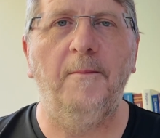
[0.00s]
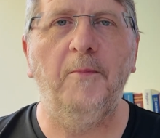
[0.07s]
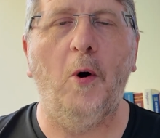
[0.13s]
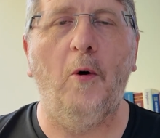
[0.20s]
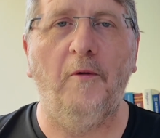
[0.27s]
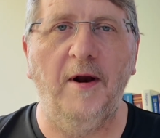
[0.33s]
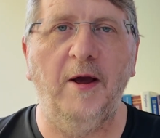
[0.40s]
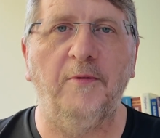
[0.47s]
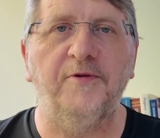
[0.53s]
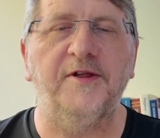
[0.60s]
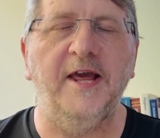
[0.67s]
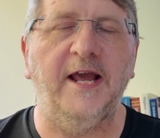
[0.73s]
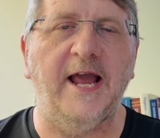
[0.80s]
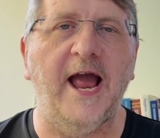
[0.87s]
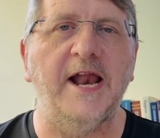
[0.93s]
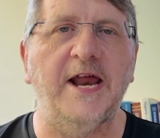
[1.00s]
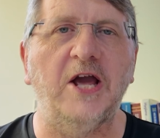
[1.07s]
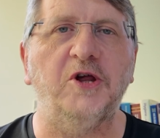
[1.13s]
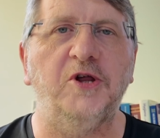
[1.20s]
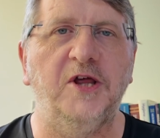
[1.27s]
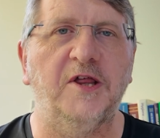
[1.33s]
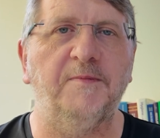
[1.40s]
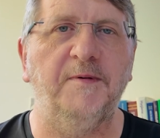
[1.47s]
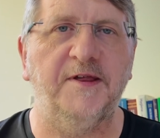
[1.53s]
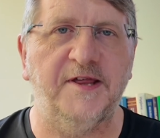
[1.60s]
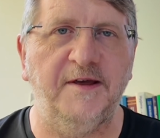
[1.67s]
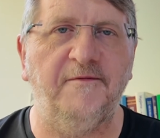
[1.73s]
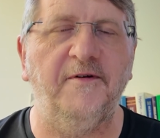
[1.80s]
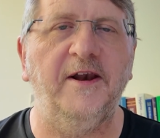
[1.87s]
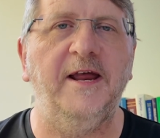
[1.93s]
or else it can actually
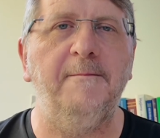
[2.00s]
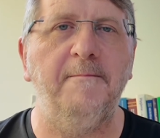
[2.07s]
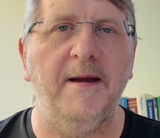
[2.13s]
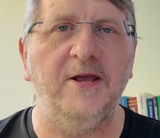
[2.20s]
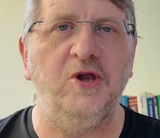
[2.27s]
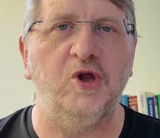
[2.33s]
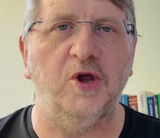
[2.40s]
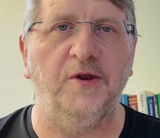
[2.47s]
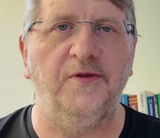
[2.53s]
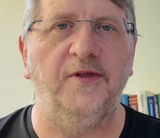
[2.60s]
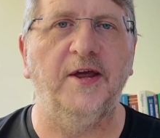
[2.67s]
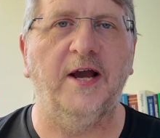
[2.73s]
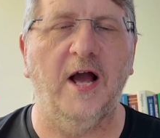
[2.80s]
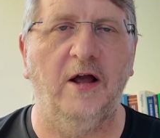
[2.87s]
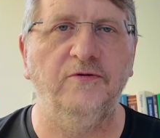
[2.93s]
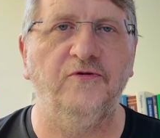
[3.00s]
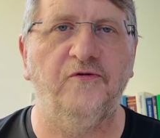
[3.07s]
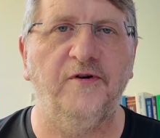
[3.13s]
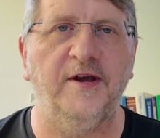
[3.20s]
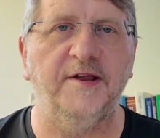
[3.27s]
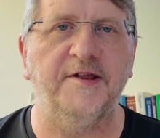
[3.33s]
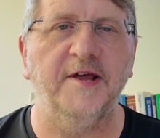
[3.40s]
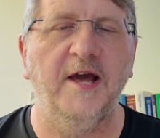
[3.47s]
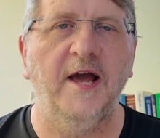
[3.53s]
specifically mention the countries